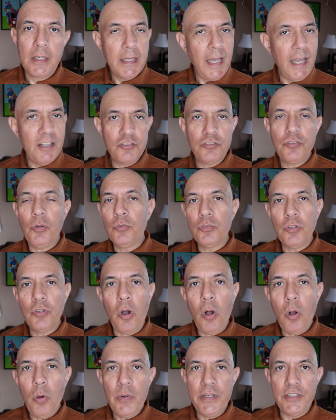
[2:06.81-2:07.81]
Cats don't
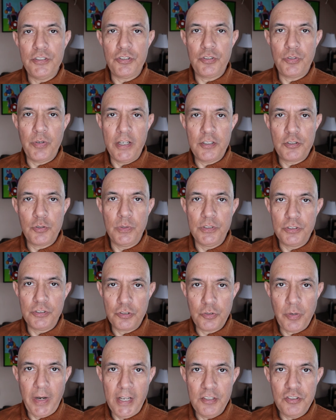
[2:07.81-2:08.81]
always stretch when
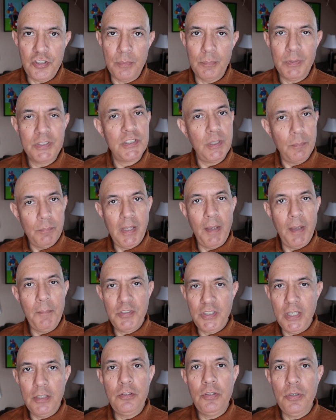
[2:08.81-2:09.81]
scratching, but sometimes
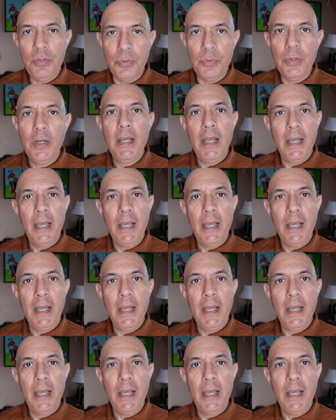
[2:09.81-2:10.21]
they do,